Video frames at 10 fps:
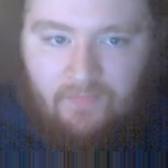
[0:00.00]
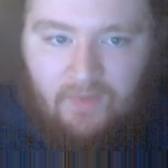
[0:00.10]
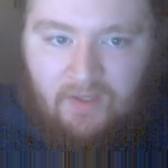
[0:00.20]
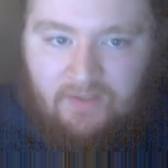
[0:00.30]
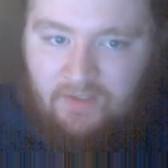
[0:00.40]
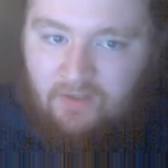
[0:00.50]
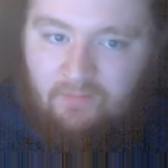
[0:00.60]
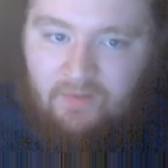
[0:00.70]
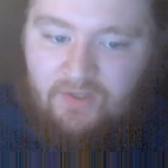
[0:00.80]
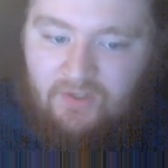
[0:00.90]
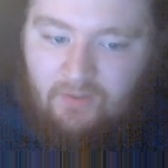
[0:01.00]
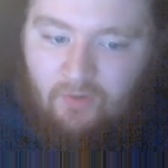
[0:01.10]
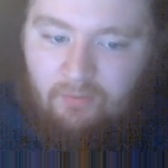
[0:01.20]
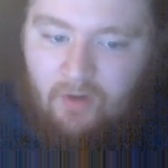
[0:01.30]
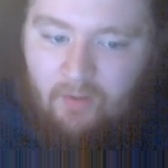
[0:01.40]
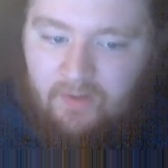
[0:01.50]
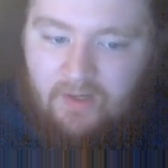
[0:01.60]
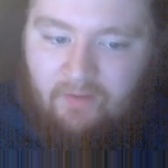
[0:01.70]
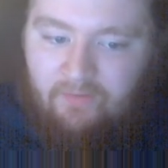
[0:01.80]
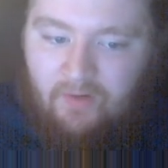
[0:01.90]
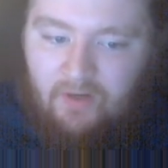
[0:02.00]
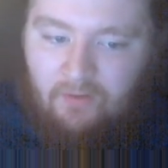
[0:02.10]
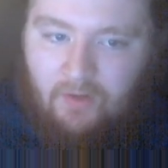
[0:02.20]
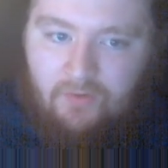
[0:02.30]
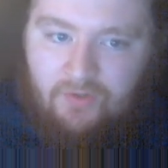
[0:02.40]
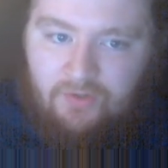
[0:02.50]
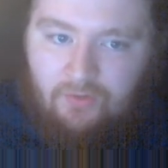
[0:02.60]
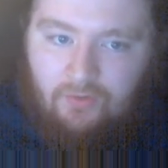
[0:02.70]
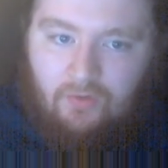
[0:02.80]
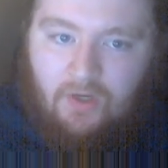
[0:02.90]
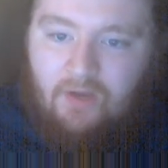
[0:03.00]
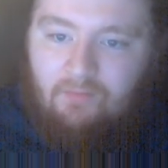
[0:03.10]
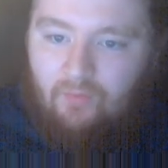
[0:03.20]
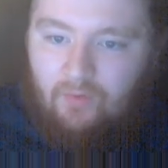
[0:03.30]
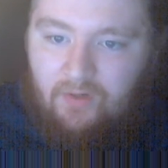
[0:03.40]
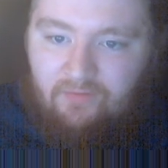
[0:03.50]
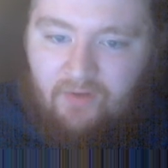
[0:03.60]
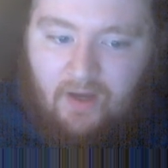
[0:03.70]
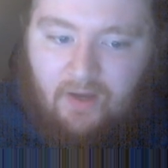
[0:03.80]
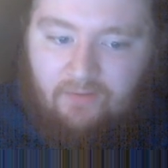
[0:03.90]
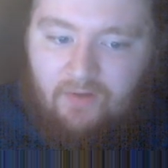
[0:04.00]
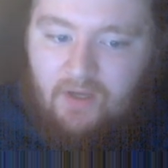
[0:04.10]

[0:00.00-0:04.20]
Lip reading: it's going to be somewhere probably not very close to 0.5.